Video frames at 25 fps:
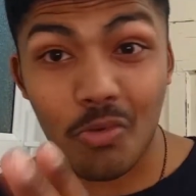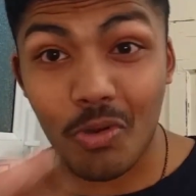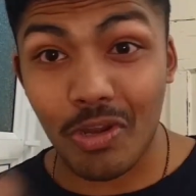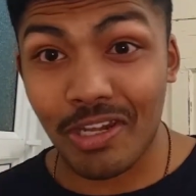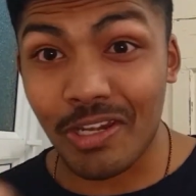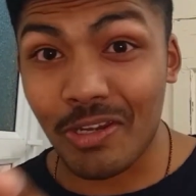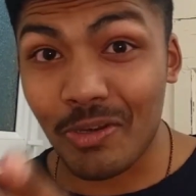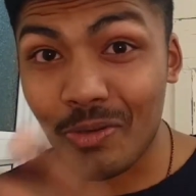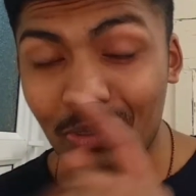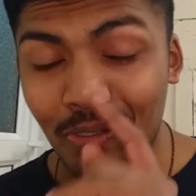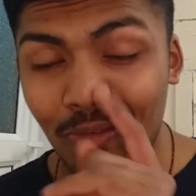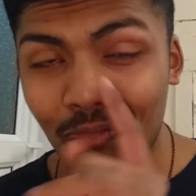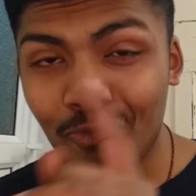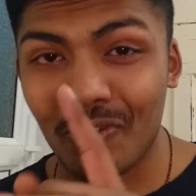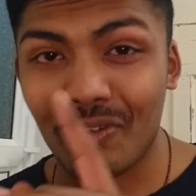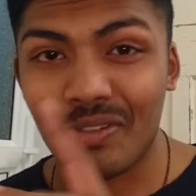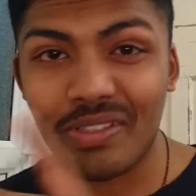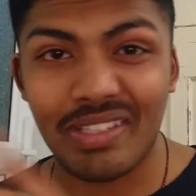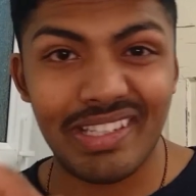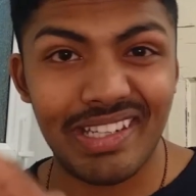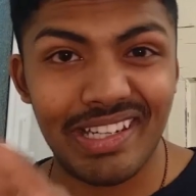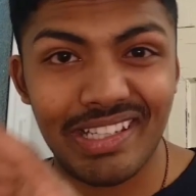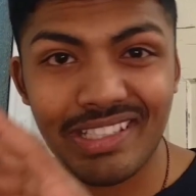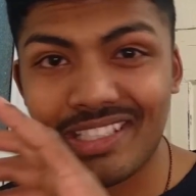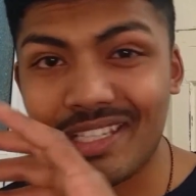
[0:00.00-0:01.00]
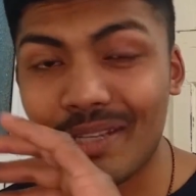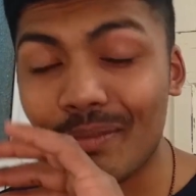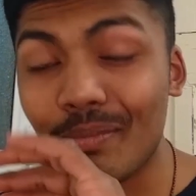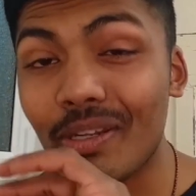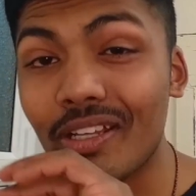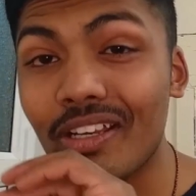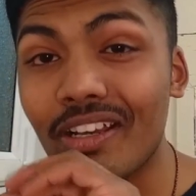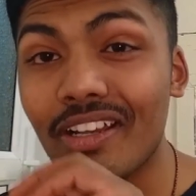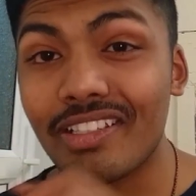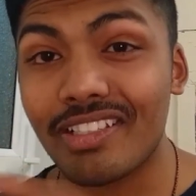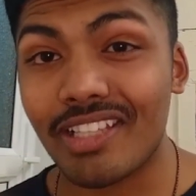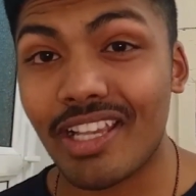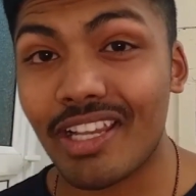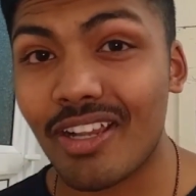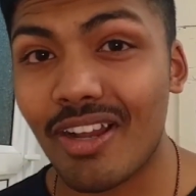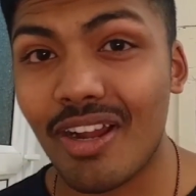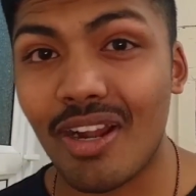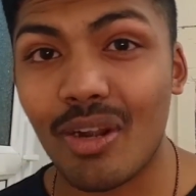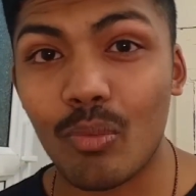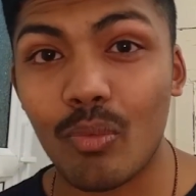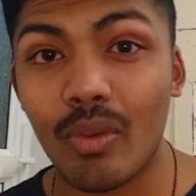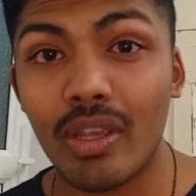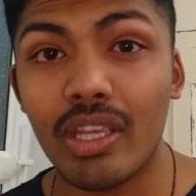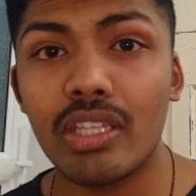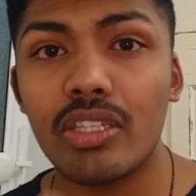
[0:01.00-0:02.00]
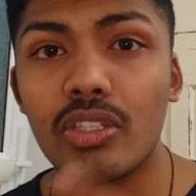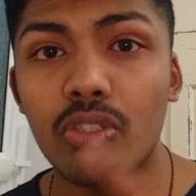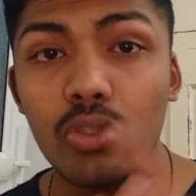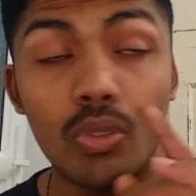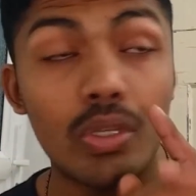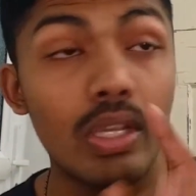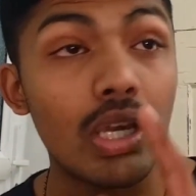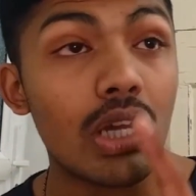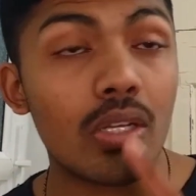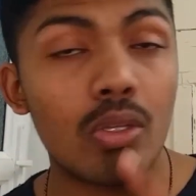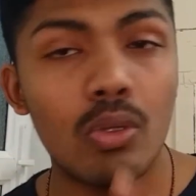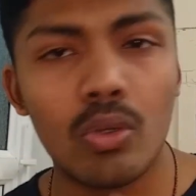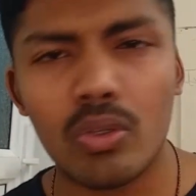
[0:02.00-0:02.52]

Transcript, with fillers: I'm really looking for the next chapter guys I can't wait